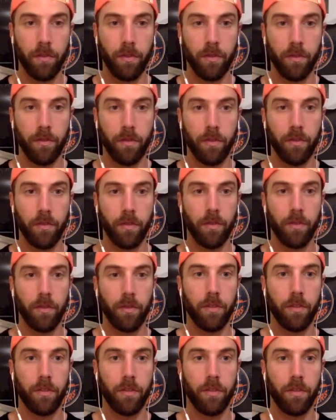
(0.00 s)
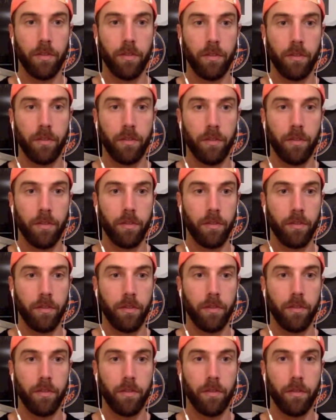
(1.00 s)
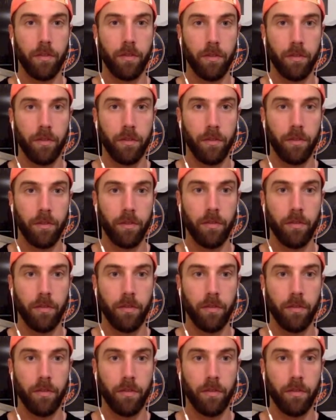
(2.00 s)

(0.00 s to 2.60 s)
This person isn't speaking.